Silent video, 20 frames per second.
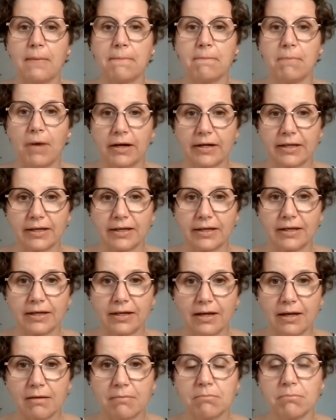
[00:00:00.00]

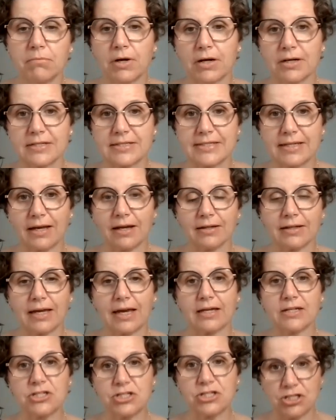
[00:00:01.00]

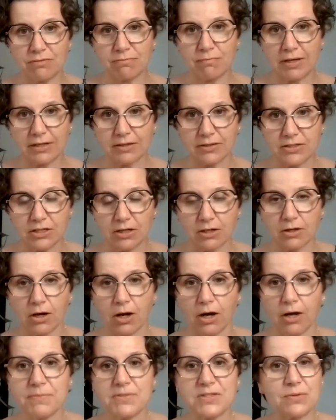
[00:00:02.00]
monikamarczuk@gmail.com.